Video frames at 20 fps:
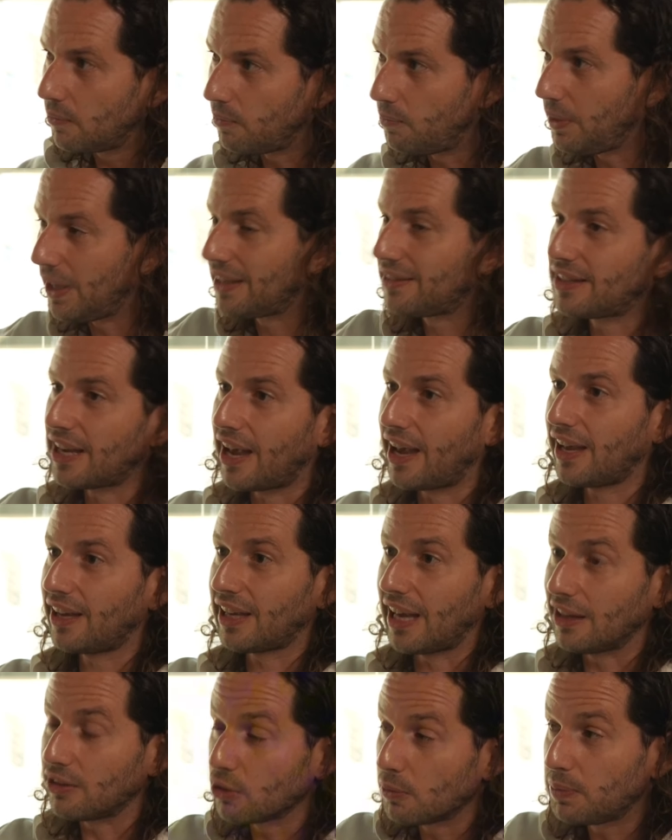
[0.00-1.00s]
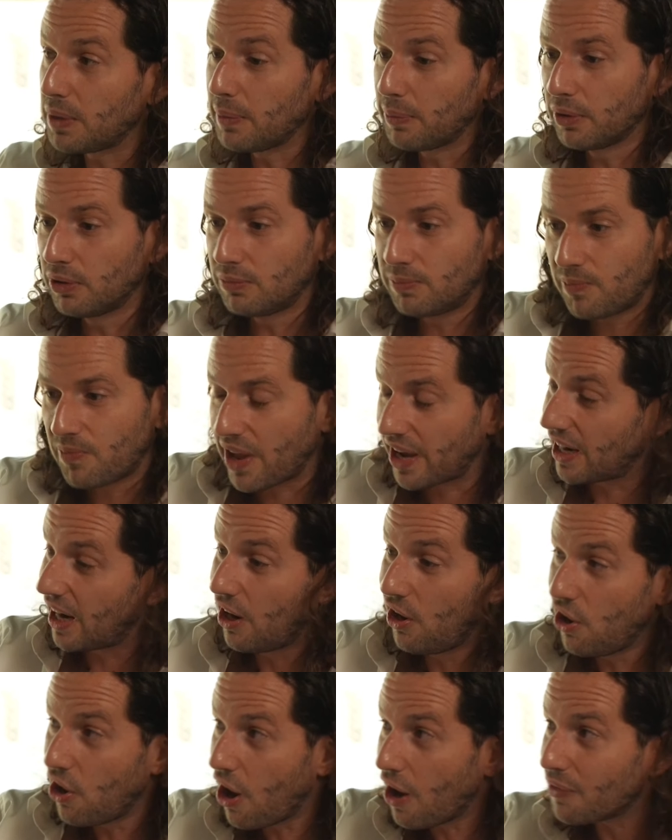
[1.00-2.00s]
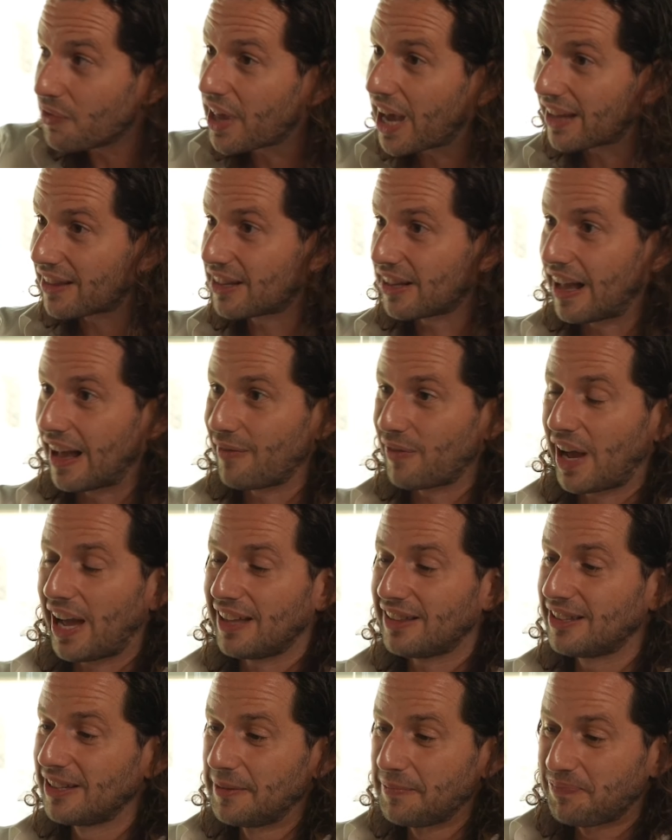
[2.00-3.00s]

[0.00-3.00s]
big tech and the people. And I love that. I've had